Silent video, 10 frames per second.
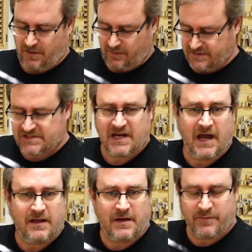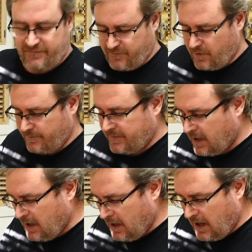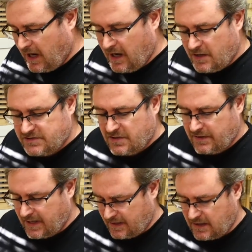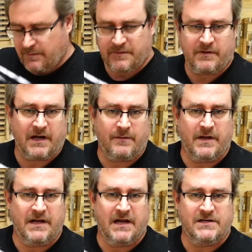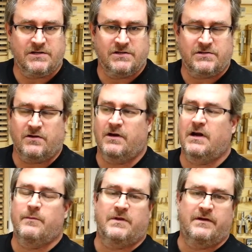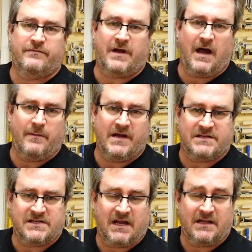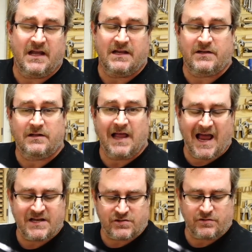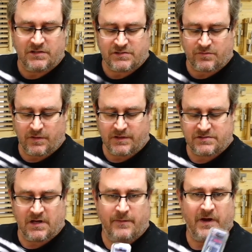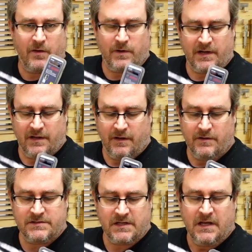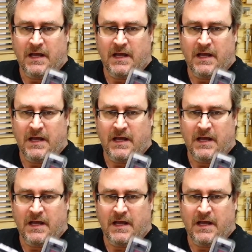go and see how they perform. I also got a couple of recommendations or a couple of comments saying that glass drills work, so I bought one of those.